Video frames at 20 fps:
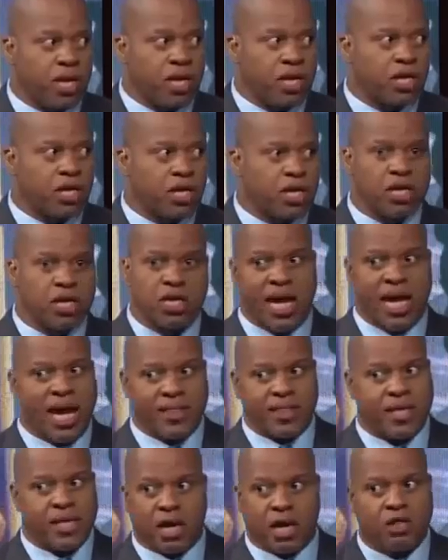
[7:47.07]
me,
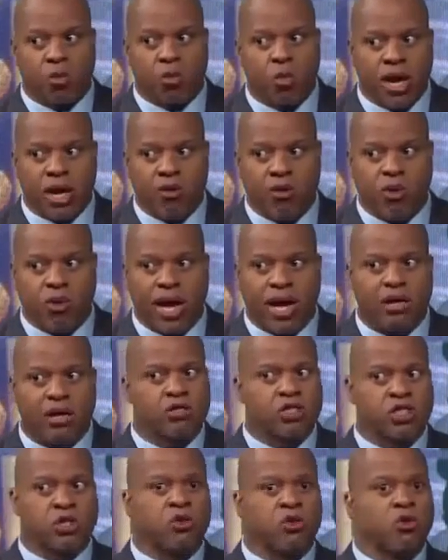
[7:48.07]
not the other way
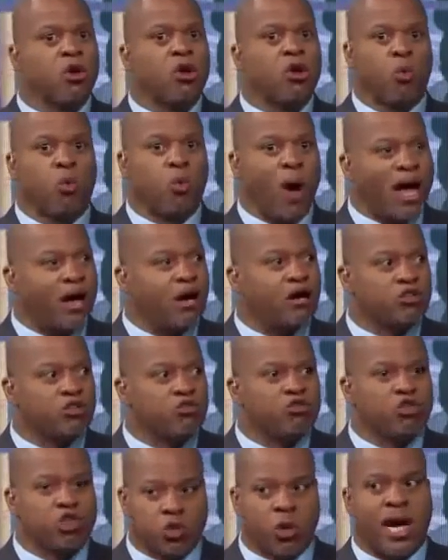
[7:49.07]
around. So why
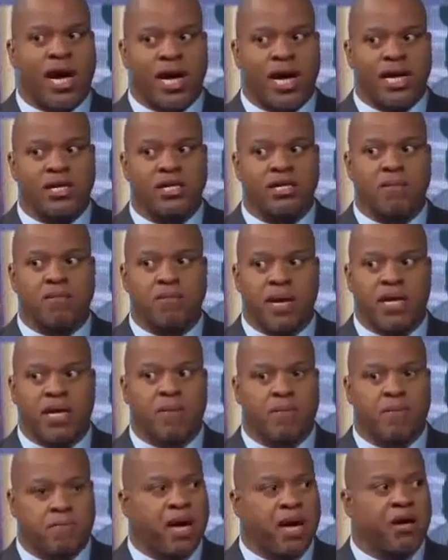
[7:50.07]
aren't you trying to
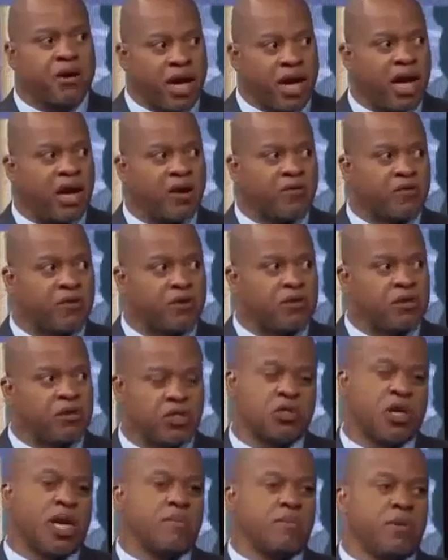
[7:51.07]
make a better
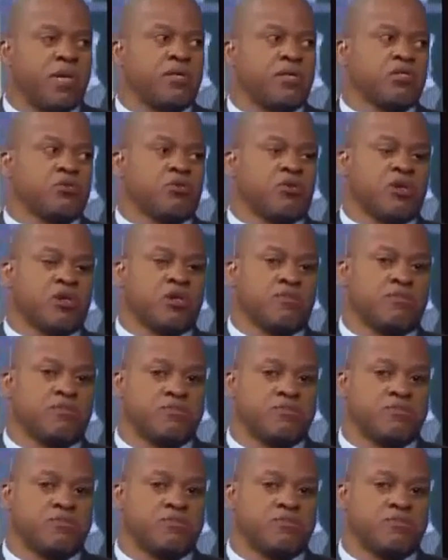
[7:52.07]
effort to try to make this work?